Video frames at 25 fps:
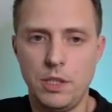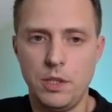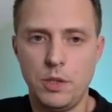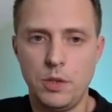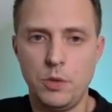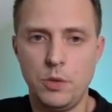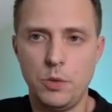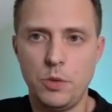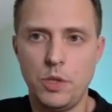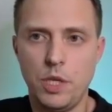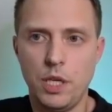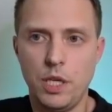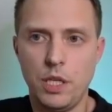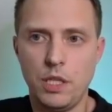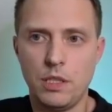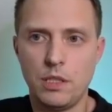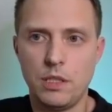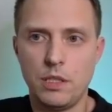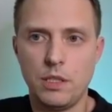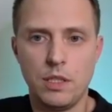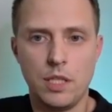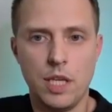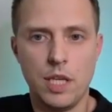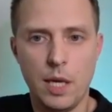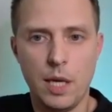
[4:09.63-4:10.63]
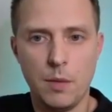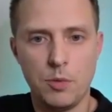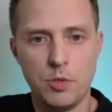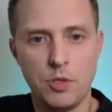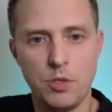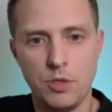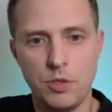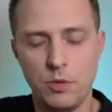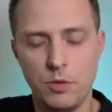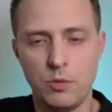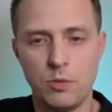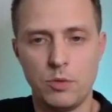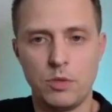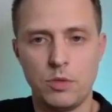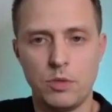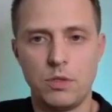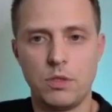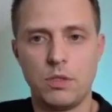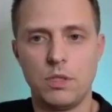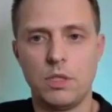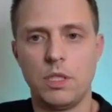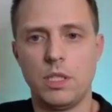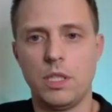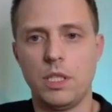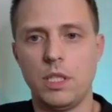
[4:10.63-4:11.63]
you can capture
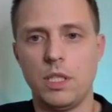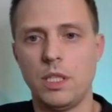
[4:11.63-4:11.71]
those